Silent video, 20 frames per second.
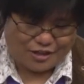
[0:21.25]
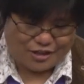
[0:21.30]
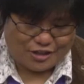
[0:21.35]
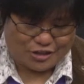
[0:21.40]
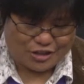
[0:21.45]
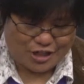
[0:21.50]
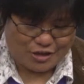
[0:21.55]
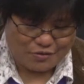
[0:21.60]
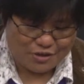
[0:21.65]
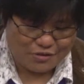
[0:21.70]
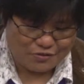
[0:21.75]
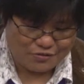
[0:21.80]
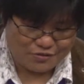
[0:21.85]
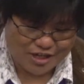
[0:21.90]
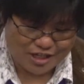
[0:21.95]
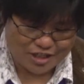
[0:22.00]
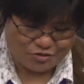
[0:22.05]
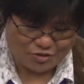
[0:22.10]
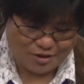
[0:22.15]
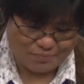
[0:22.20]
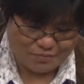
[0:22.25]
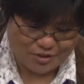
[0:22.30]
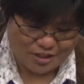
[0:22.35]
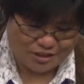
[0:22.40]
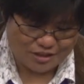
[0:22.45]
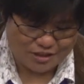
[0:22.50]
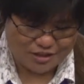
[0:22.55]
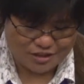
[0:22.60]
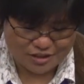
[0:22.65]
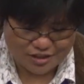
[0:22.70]
Sharing with us from
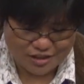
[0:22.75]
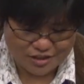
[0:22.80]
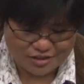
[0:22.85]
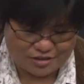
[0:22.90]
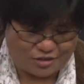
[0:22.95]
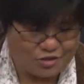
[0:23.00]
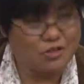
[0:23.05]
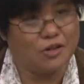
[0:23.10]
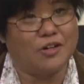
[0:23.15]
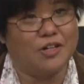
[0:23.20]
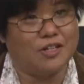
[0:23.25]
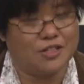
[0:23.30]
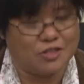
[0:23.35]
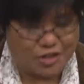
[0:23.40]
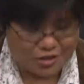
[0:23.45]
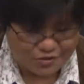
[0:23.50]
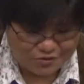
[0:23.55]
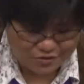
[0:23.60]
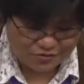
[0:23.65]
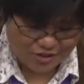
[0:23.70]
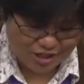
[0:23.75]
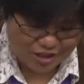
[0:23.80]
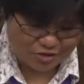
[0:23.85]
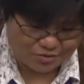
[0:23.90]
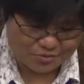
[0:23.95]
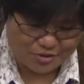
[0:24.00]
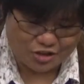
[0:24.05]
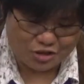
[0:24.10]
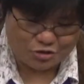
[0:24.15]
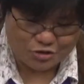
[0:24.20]

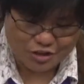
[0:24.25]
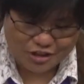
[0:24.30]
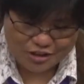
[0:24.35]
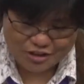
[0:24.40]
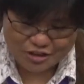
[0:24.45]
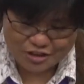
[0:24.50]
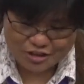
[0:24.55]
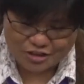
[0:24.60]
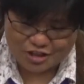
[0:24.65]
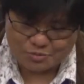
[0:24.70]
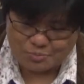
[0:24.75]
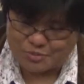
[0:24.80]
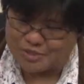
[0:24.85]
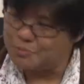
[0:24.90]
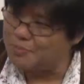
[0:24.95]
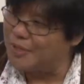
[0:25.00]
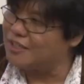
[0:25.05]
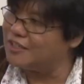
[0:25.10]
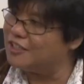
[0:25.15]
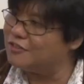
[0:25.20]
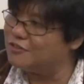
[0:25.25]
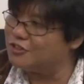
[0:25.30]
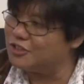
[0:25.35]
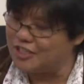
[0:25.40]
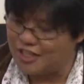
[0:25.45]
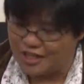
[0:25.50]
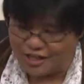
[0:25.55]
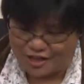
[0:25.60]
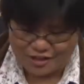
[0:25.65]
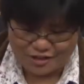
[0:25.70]
the student-teacher's perspective
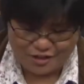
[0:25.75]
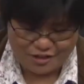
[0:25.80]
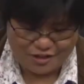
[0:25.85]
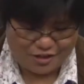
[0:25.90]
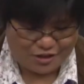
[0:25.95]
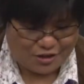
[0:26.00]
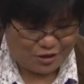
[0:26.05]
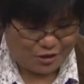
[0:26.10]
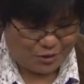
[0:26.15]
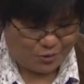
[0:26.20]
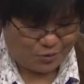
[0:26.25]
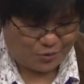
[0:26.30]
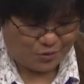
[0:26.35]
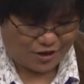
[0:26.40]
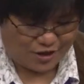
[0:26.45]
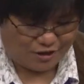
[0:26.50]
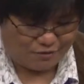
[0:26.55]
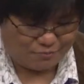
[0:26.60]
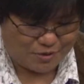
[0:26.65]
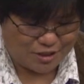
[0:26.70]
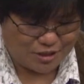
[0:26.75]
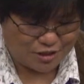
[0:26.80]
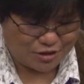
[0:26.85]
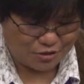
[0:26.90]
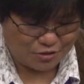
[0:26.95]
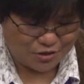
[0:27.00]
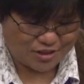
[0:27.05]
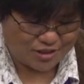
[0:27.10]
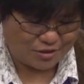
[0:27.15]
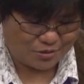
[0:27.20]
today, we have Ms.
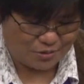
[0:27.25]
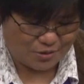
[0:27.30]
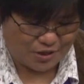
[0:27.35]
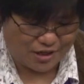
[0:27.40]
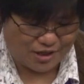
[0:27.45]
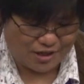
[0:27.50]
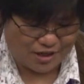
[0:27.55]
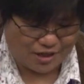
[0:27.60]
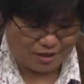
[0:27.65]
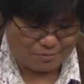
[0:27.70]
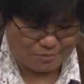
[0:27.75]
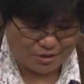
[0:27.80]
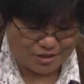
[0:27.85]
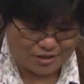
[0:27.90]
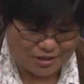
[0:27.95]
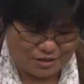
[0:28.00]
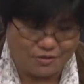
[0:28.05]
Lo Si-Hui and Ms.